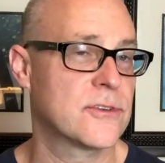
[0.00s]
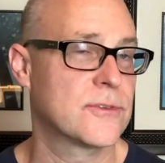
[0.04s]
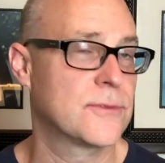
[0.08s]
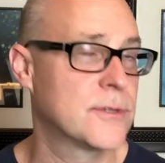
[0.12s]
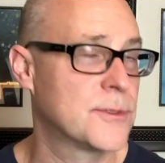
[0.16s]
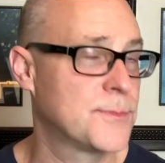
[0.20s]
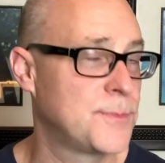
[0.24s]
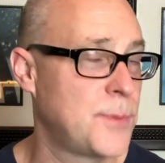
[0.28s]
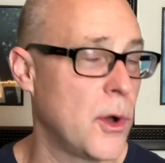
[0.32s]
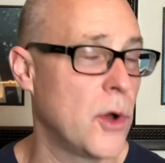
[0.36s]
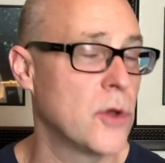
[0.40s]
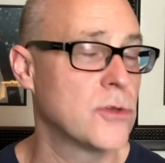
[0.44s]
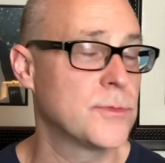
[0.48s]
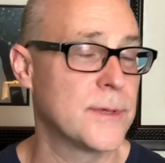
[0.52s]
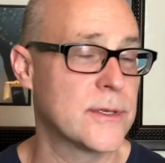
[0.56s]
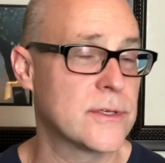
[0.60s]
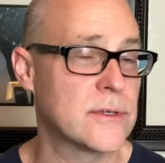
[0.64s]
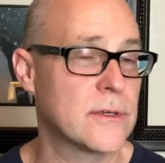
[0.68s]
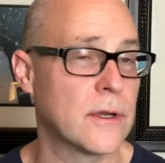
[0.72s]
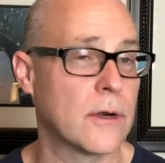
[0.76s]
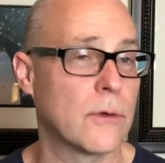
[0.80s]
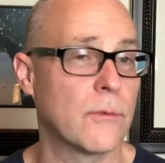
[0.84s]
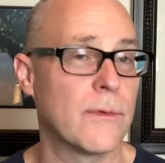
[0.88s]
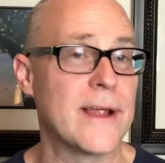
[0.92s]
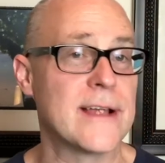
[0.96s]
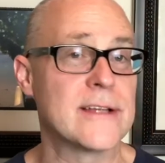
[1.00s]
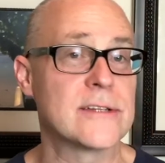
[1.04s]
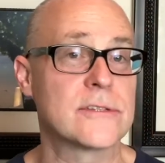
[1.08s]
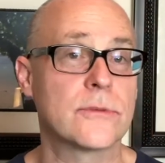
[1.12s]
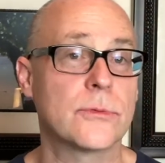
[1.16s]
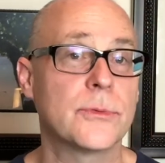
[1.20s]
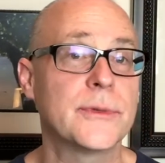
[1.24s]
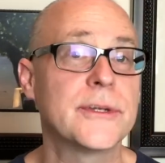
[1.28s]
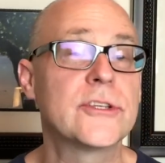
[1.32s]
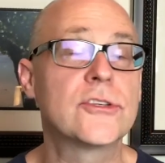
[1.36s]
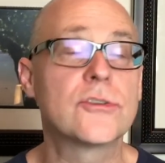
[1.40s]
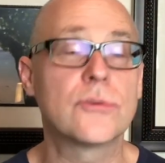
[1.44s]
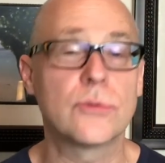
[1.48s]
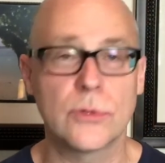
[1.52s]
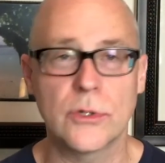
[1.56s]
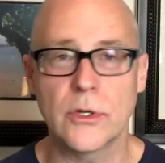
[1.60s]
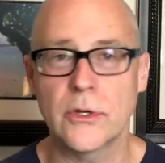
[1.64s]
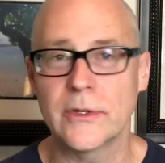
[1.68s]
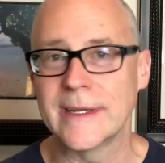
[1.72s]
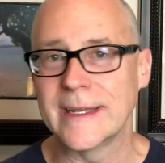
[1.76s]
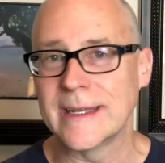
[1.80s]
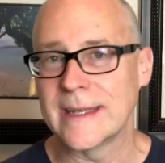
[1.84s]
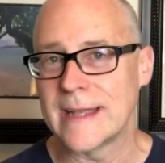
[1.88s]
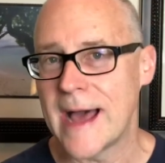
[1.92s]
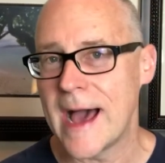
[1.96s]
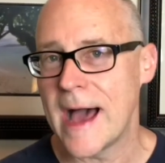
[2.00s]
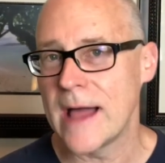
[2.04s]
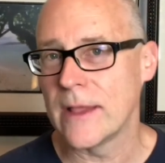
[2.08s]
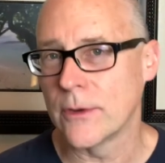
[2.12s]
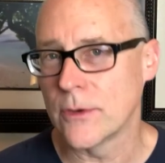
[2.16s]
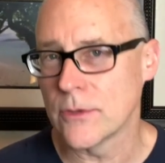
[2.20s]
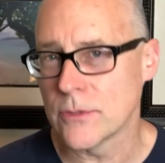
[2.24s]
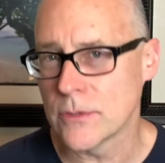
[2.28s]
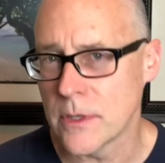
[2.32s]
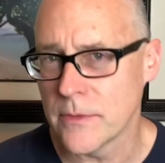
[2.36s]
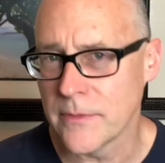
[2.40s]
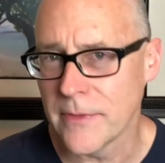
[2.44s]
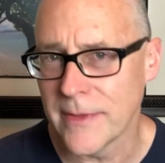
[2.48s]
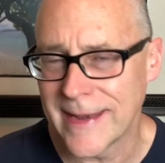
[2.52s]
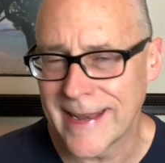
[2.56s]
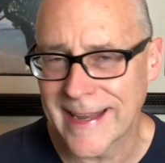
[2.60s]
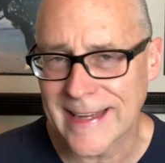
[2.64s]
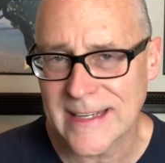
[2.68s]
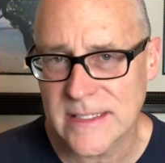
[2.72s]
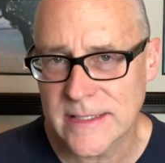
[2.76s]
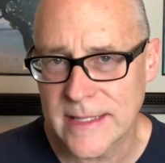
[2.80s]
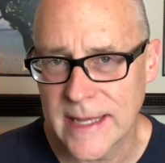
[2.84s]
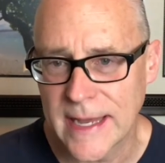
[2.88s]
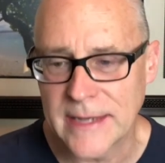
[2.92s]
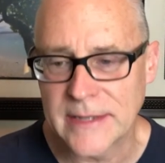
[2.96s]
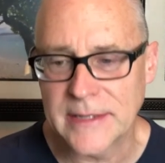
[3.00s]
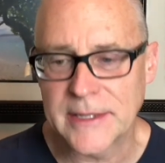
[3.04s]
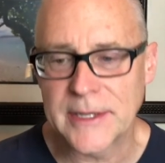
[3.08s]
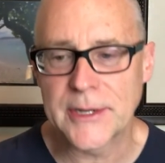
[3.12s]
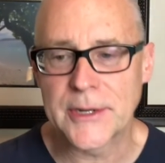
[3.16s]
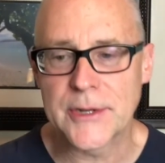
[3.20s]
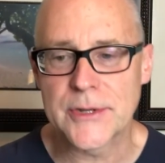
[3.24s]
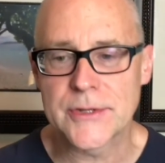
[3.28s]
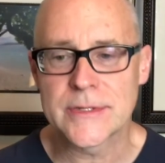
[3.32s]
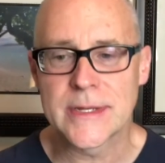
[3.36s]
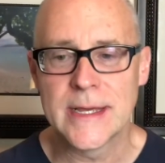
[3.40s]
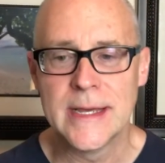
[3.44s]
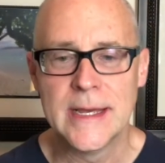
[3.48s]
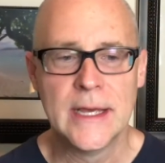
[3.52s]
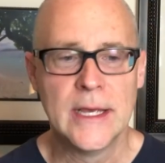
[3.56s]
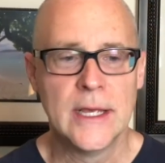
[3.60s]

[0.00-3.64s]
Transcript: supposedly it's going to raise $3 trillion over the next 10 years.